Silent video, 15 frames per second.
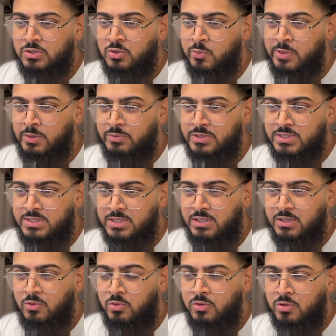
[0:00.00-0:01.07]
you'll be able to
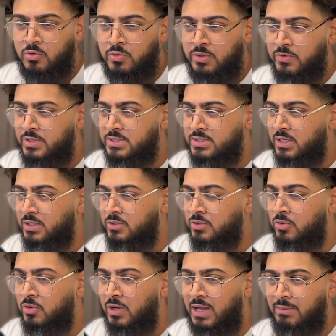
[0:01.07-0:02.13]
see all the queries that
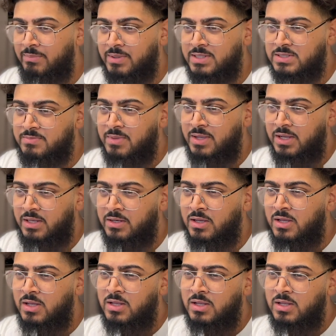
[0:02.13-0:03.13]
your app has made.